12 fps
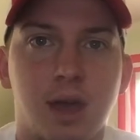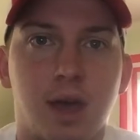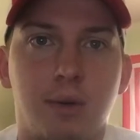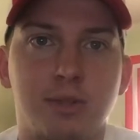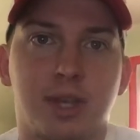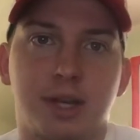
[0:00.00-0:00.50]

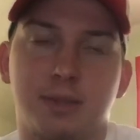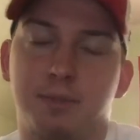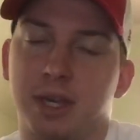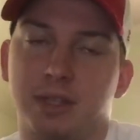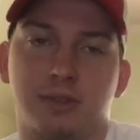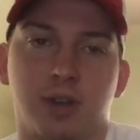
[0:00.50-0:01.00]
uh, which let us
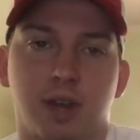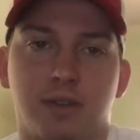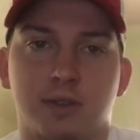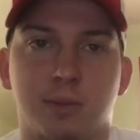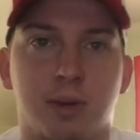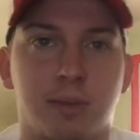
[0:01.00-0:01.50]
be as
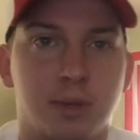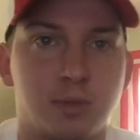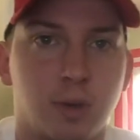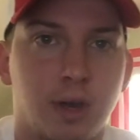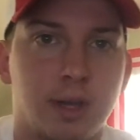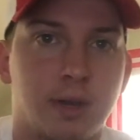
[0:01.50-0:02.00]
creative as we pretty
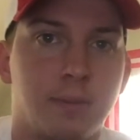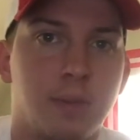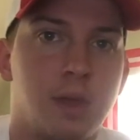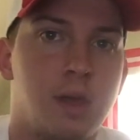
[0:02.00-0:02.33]
much wanted.